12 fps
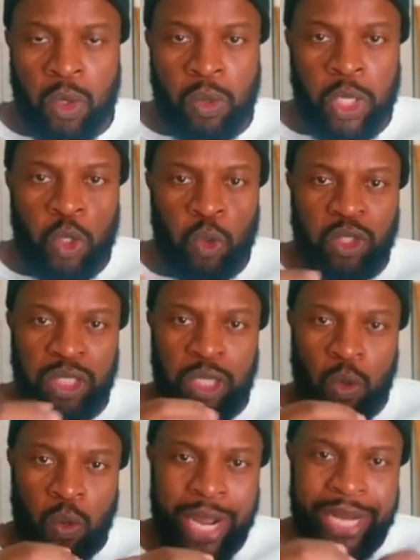We're using
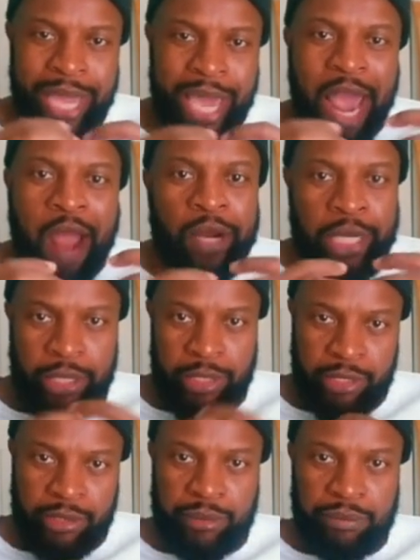the white
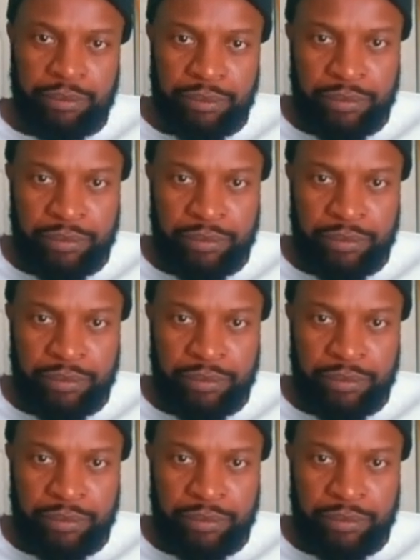arrogance.